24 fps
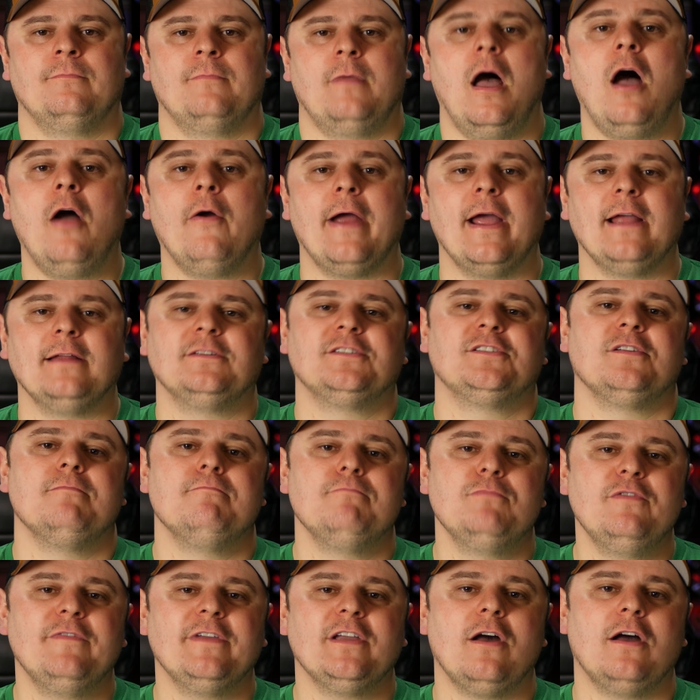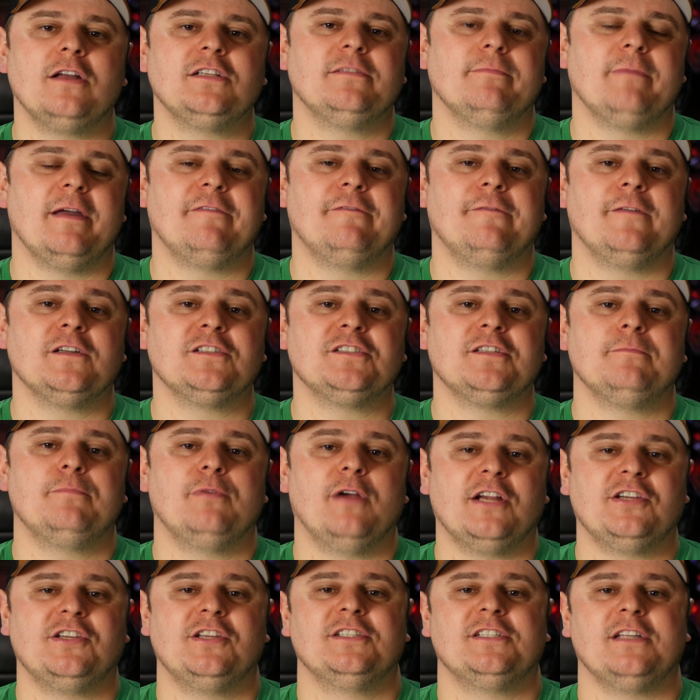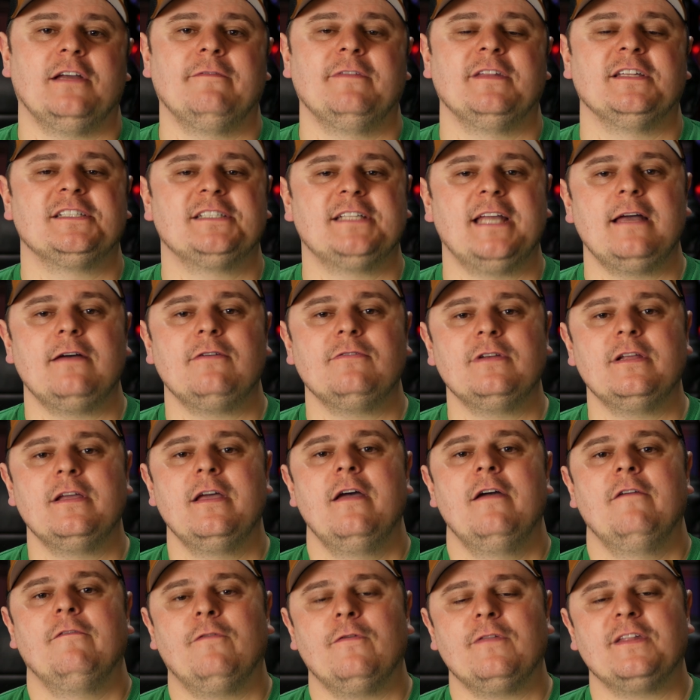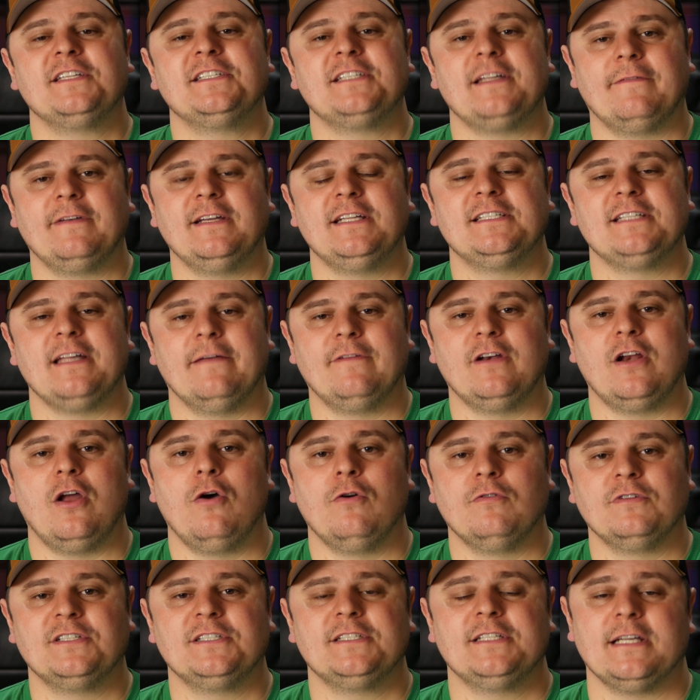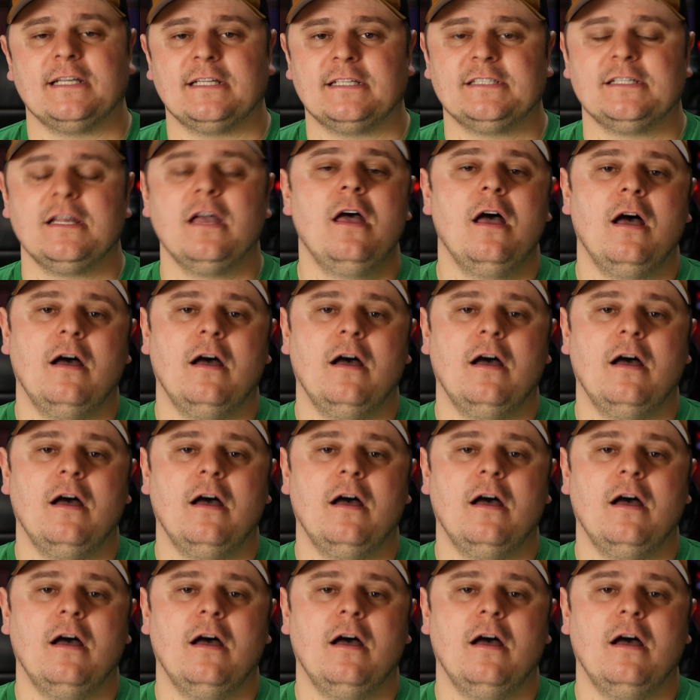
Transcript: Alright, so moving on to my first impressions of the sound for the 7706.